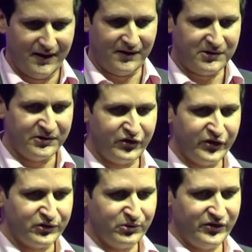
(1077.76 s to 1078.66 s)
Our
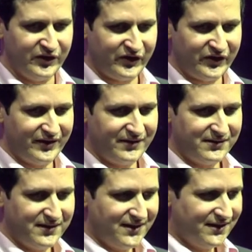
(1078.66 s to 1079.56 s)
answer to this
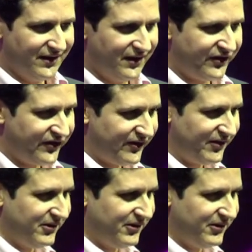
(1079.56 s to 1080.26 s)
is